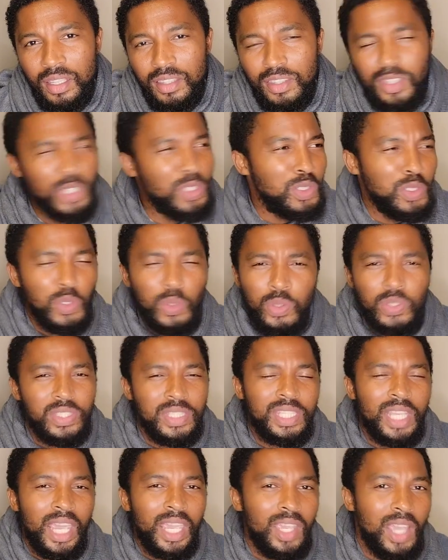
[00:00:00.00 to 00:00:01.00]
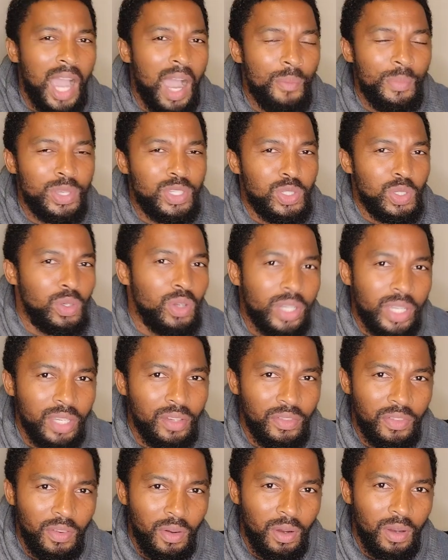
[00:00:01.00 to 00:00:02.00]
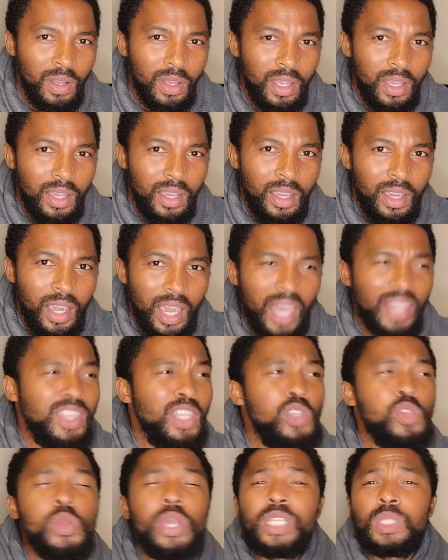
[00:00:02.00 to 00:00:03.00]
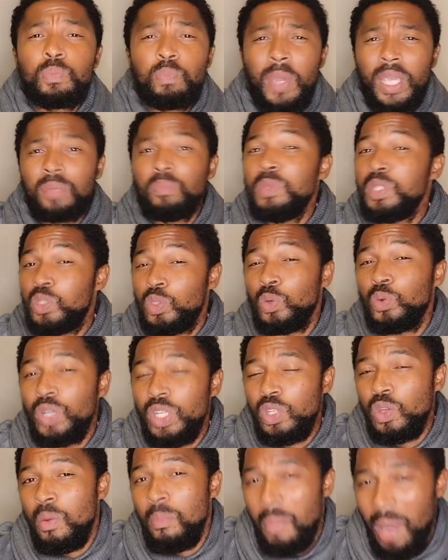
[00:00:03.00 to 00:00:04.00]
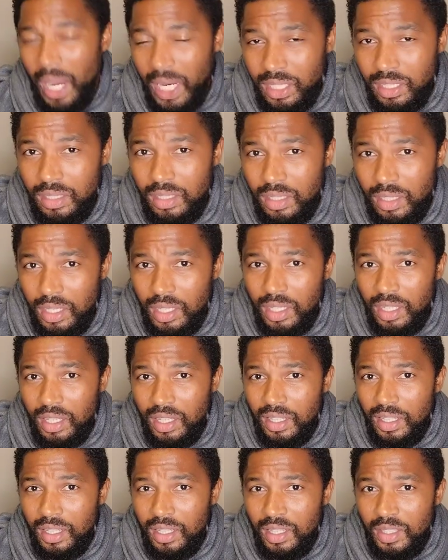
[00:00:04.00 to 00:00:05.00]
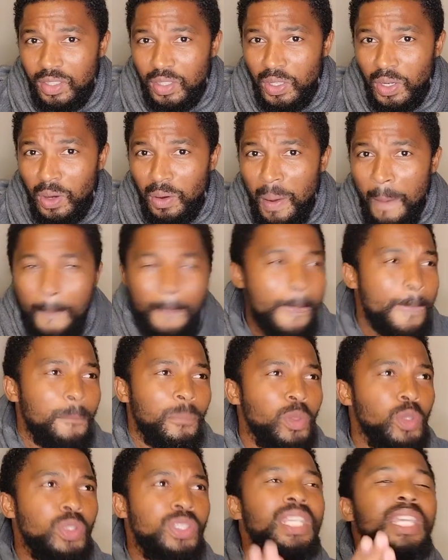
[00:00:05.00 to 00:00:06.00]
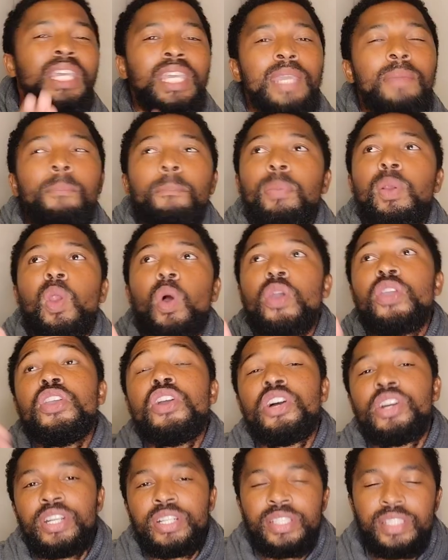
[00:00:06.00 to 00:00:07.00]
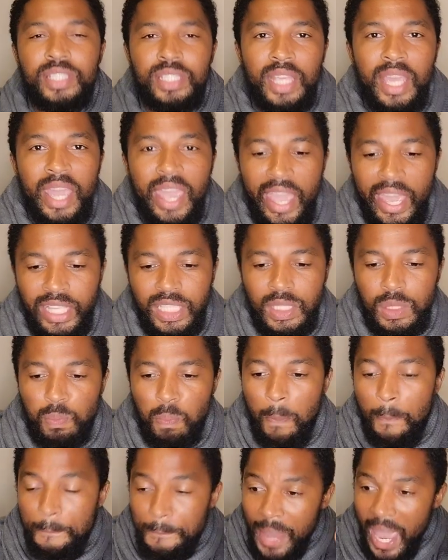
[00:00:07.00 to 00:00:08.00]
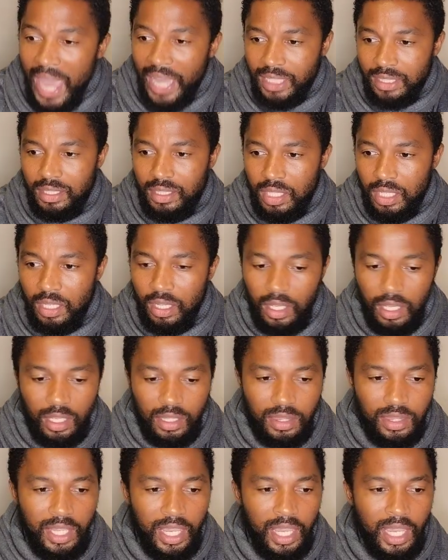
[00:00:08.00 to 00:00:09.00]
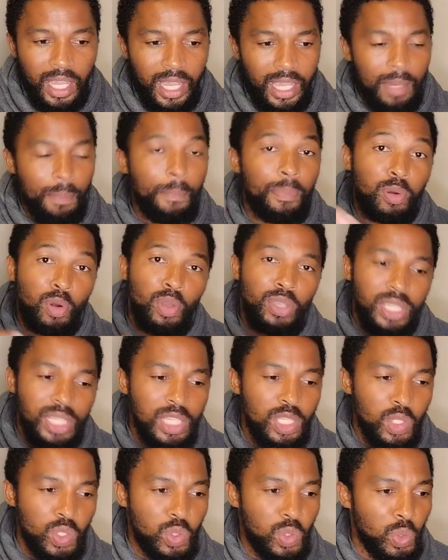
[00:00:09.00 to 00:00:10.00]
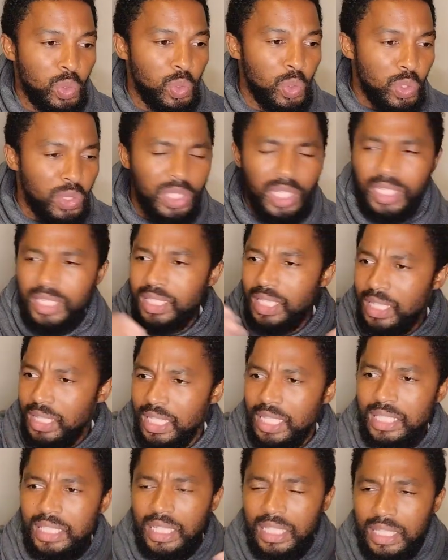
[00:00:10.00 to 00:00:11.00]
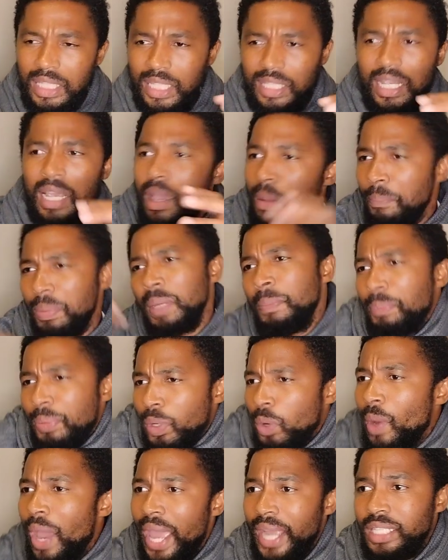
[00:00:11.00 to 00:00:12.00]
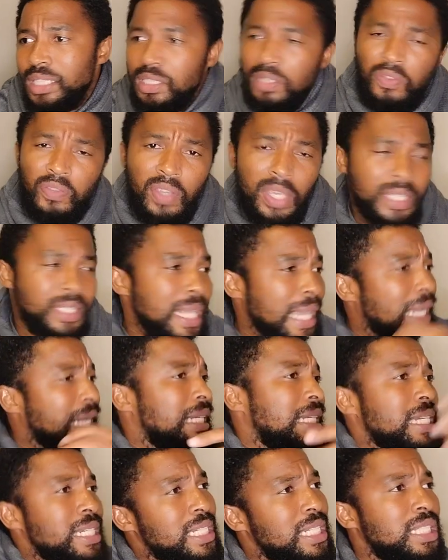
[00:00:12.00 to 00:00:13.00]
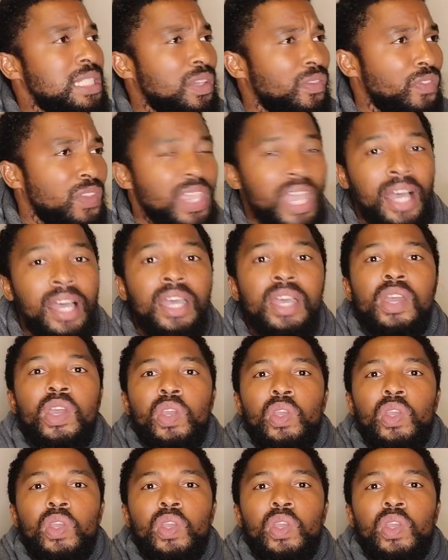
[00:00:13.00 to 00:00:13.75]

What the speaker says: Did you say how much you're looking for? And then you expect me to read your mind? You know, you see, employers expect their employees to do this and this and this, be proactive here, take initiative here.